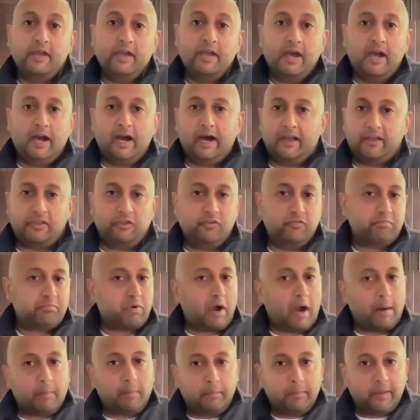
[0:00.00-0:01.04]
Uh, you've
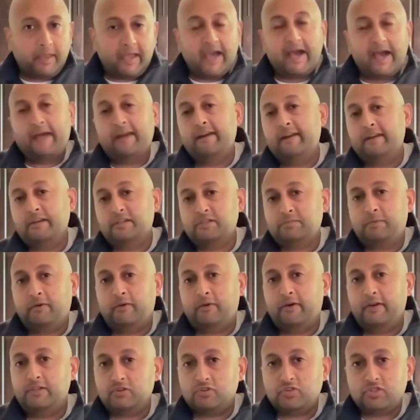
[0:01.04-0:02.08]
probably had an
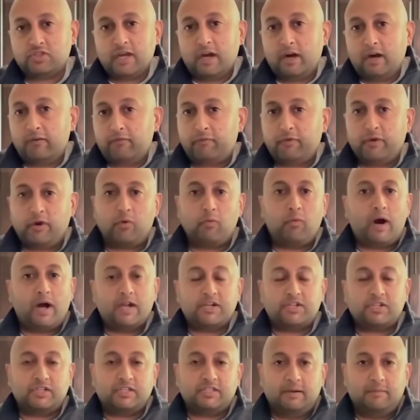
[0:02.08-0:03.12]
experience yourself where you're
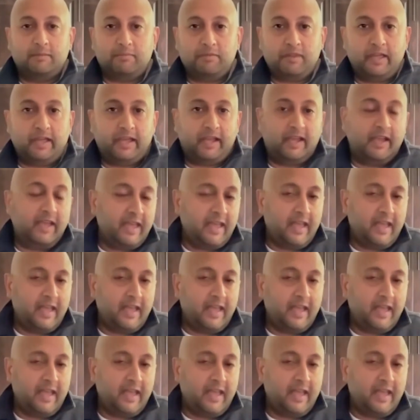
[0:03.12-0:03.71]
watching something